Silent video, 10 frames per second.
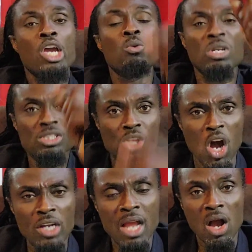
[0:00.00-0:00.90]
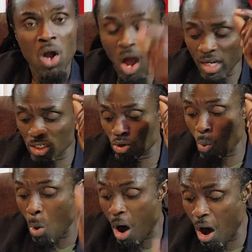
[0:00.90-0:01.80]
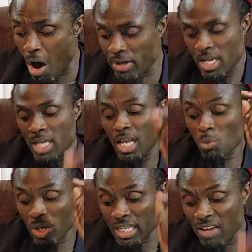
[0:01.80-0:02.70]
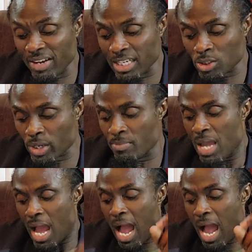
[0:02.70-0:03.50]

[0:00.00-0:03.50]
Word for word: It was done according to the word that was given unto him.